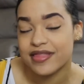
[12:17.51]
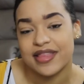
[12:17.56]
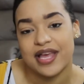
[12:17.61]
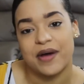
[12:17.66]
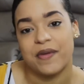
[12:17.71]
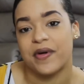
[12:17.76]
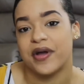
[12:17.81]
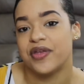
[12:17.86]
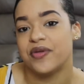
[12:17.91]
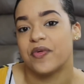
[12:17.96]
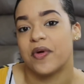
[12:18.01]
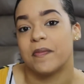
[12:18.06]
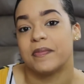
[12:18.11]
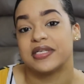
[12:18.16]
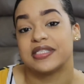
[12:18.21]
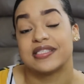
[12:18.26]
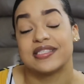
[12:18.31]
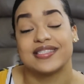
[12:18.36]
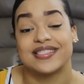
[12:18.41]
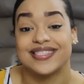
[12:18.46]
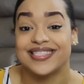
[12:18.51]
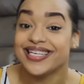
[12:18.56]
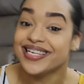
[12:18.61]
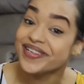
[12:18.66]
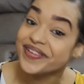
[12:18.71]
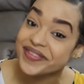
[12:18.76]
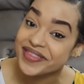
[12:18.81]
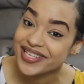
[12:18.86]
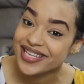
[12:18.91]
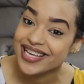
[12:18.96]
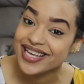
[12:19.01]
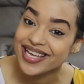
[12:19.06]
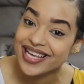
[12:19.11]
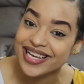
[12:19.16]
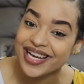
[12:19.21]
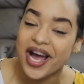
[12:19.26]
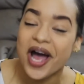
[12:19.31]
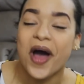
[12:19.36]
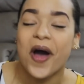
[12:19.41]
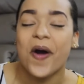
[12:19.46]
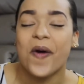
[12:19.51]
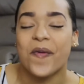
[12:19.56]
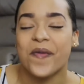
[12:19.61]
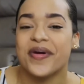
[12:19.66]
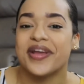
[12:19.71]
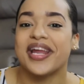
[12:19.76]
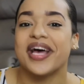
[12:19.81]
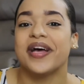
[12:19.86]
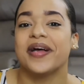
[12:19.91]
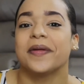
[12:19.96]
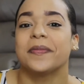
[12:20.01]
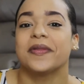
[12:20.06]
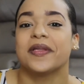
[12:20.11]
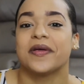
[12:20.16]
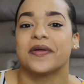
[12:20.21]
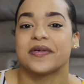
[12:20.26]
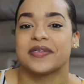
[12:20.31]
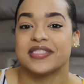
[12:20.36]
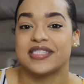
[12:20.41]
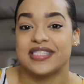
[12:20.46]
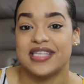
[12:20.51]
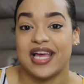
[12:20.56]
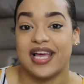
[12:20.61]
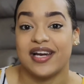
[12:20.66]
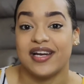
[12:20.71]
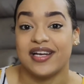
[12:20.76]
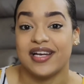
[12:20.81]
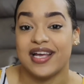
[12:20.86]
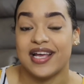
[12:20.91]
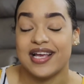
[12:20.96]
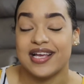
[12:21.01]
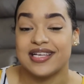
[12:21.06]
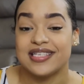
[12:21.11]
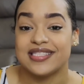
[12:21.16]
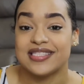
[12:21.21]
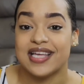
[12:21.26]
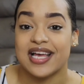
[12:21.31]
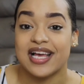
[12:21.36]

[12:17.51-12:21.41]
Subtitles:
That way you won't miss a single thing when I upload on Saturdays.